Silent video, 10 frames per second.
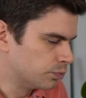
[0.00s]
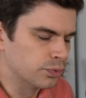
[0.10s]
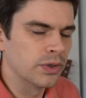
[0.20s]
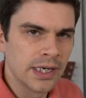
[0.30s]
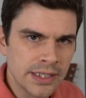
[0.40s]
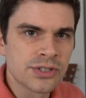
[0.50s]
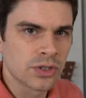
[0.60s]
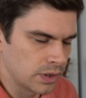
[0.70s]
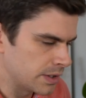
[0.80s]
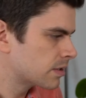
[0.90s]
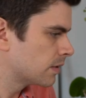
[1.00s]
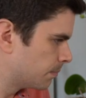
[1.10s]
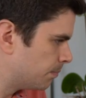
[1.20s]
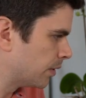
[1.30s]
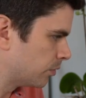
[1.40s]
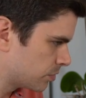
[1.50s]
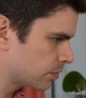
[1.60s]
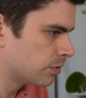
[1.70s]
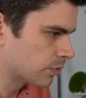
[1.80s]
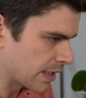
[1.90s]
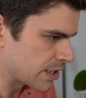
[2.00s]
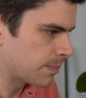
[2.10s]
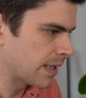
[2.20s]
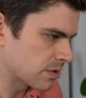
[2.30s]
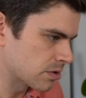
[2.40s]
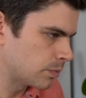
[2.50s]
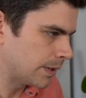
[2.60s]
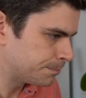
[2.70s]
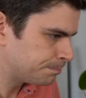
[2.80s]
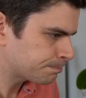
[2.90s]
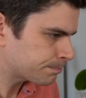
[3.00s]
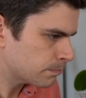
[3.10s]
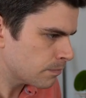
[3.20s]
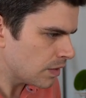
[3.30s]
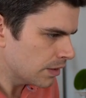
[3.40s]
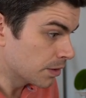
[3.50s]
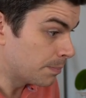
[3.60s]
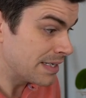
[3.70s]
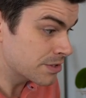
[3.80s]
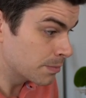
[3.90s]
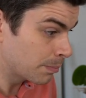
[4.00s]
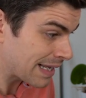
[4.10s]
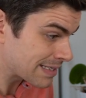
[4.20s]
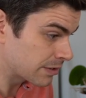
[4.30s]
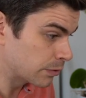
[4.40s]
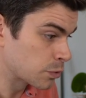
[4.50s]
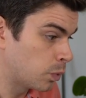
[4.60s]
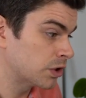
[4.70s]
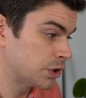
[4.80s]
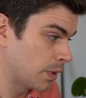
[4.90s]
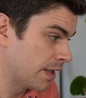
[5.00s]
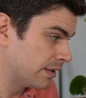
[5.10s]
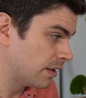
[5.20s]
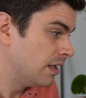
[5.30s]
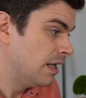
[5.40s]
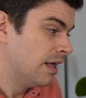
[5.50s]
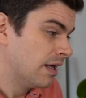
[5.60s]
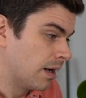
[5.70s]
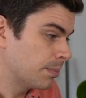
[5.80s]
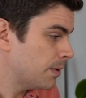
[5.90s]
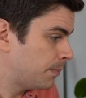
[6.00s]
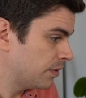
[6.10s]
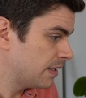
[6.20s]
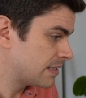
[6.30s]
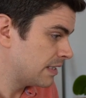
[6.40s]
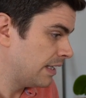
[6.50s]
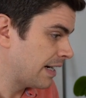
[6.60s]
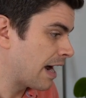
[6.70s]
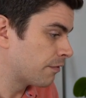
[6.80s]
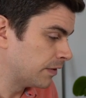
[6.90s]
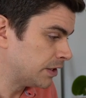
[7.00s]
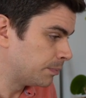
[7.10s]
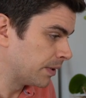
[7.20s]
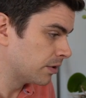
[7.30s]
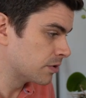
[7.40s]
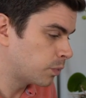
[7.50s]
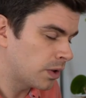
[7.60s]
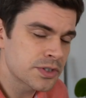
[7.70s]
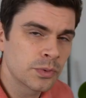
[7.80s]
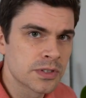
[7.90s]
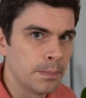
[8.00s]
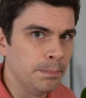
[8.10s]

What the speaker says: Really solid build, great specs as well. The Benson Black Series Watchwinder. I'm going to put this in average because whilst it was a